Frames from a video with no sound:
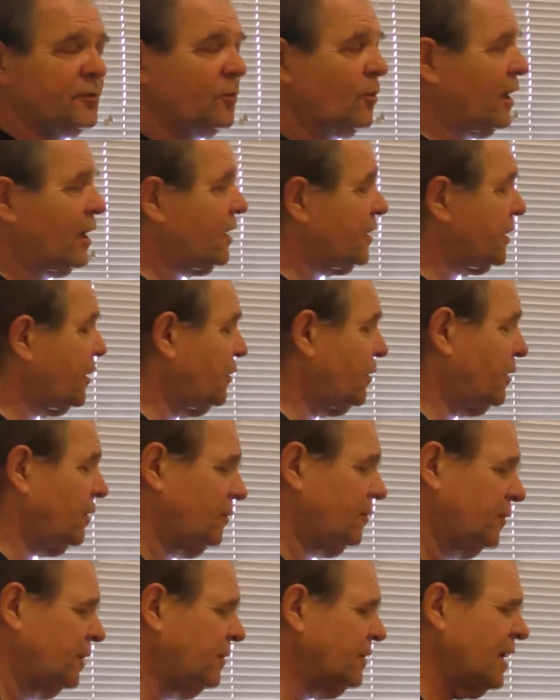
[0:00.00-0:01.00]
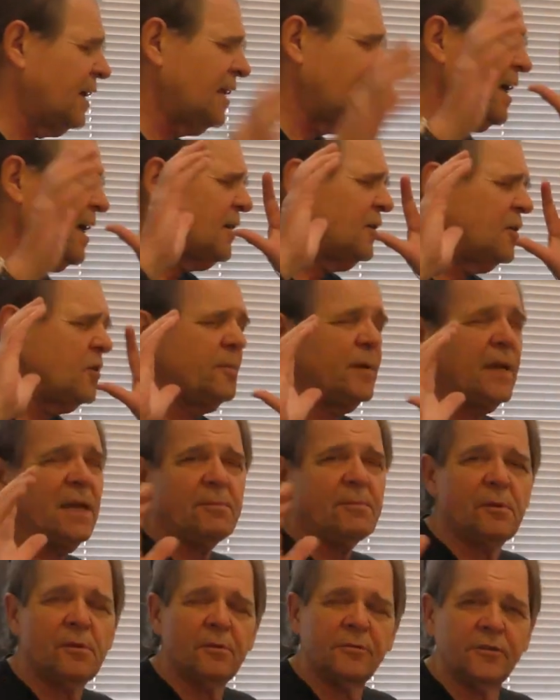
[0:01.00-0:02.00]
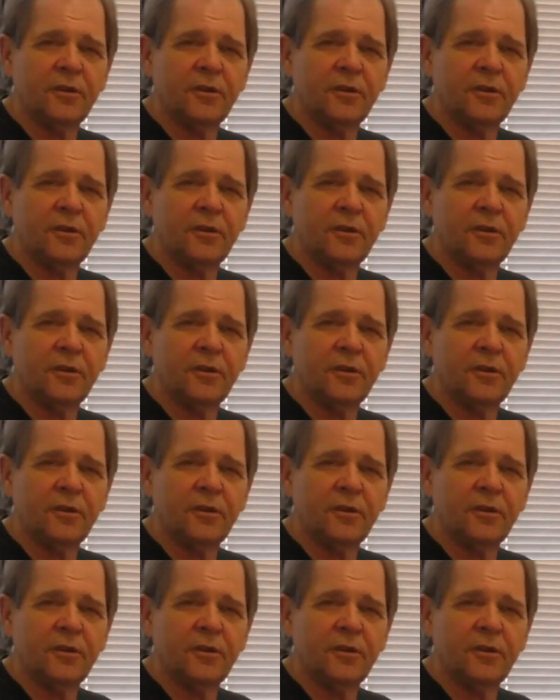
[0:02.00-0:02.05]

a while ago. We've got a lot of new people,